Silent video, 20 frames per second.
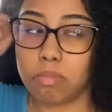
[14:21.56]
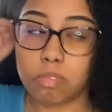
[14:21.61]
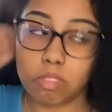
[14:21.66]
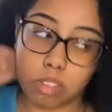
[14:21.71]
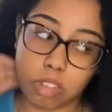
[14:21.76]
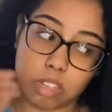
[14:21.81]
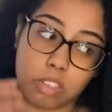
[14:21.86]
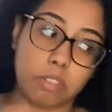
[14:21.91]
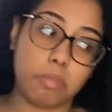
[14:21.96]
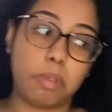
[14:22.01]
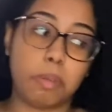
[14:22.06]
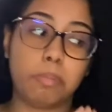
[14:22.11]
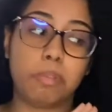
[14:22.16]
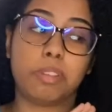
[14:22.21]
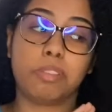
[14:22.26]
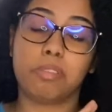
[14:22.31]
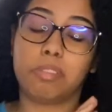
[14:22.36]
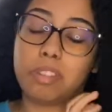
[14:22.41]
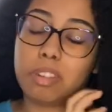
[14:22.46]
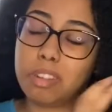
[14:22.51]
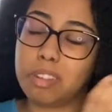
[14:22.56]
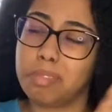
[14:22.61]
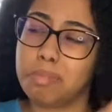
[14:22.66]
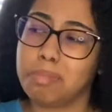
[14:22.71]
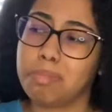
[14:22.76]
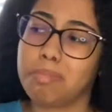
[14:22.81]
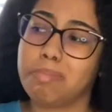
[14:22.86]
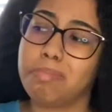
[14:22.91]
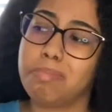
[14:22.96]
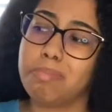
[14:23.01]
like to my best friend, like,
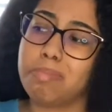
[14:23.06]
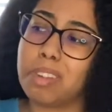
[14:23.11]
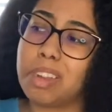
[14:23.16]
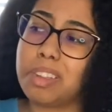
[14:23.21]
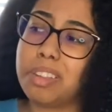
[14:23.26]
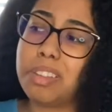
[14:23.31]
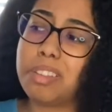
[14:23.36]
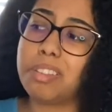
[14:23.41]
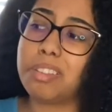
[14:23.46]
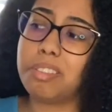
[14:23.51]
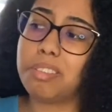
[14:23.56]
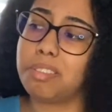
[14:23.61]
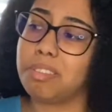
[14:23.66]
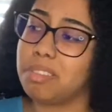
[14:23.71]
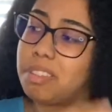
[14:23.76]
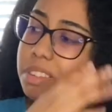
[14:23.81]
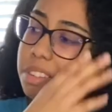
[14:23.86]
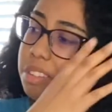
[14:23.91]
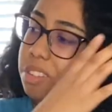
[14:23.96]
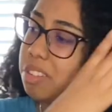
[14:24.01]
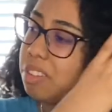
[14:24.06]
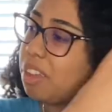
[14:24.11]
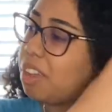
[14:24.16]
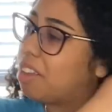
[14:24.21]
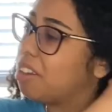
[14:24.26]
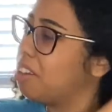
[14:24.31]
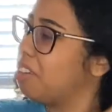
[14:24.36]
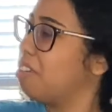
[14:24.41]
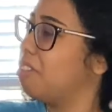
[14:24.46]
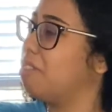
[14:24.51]
why is he like
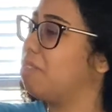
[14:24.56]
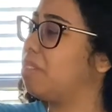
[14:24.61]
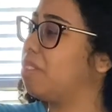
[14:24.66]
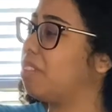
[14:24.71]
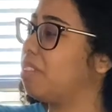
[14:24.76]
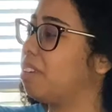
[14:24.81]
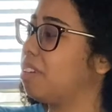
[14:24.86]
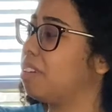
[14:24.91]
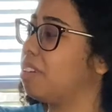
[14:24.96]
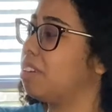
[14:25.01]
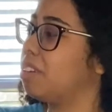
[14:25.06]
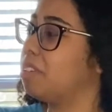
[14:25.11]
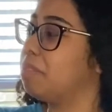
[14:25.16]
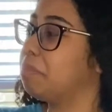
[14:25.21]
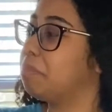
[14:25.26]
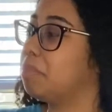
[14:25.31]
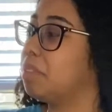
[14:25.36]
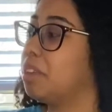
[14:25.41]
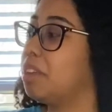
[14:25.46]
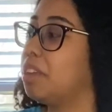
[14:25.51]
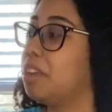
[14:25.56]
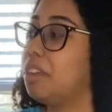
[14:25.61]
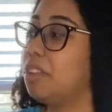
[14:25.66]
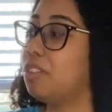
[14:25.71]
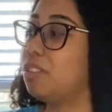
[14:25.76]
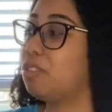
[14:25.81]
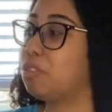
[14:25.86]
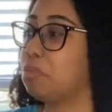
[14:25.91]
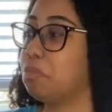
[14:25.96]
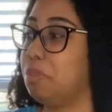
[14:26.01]
standing over there? Like, he
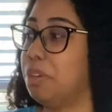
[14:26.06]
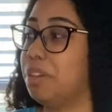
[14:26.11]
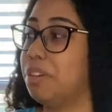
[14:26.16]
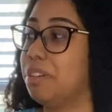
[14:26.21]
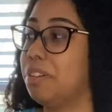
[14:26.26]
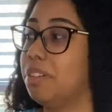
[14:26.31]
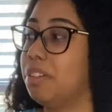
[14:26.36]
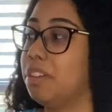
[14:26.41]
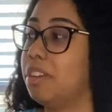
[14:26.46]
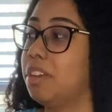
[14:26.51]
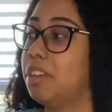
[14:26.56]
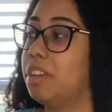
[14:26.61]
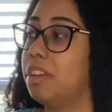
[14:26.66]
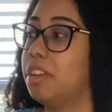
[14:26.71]
looks weird.